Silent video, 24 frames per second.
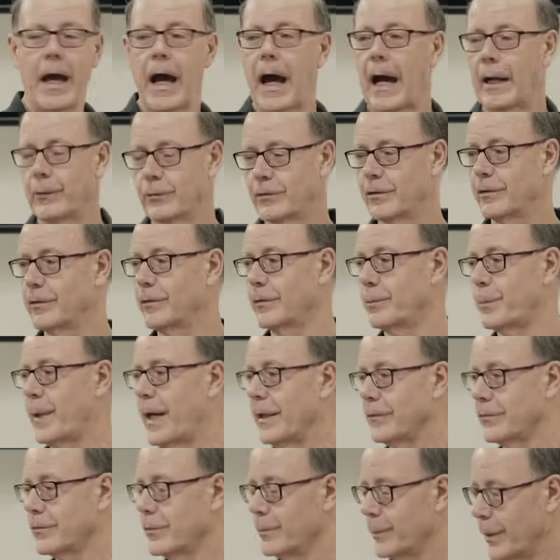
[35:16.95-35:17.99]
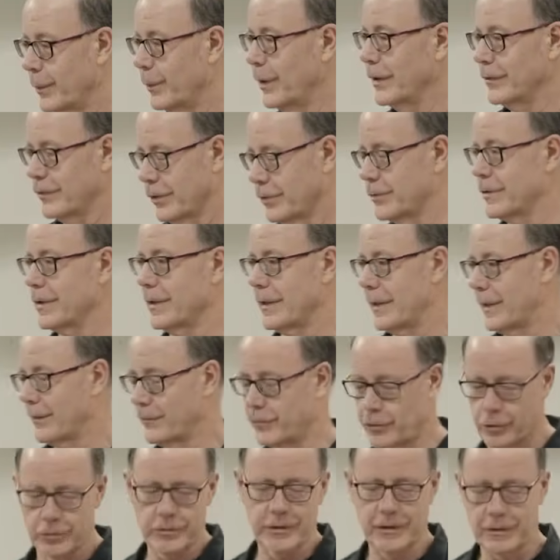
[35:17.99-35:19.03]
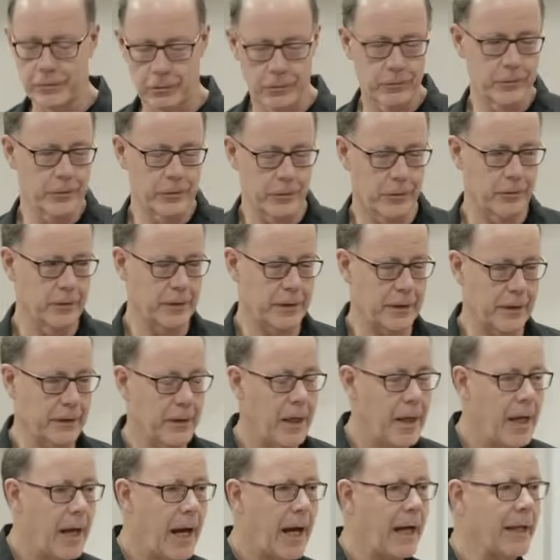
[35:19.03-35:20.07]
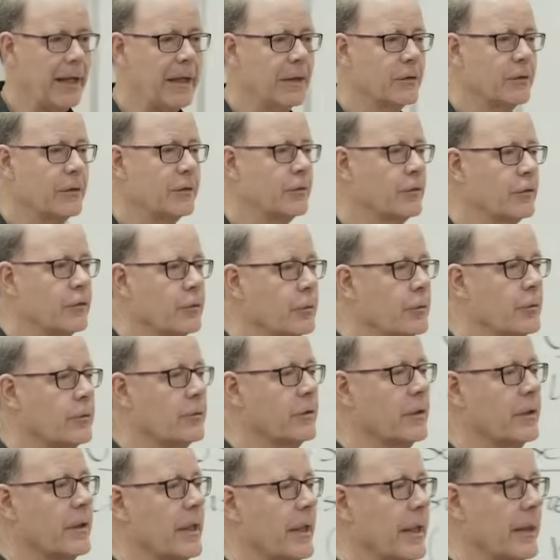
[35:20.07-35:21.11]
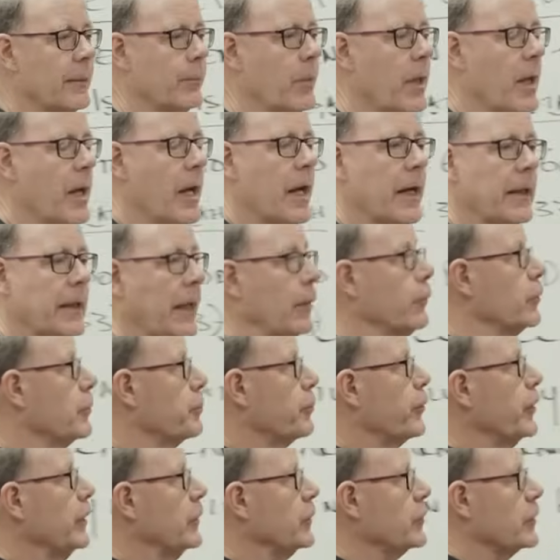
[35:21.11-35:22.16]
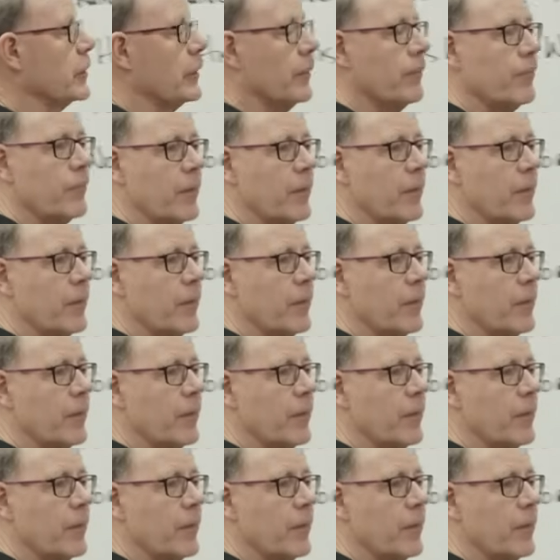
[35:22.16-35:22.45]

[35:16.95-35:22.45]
I was a youth pastor. Remember, I told you that. I've told you that over and over again. I had these students that came, and I would preach.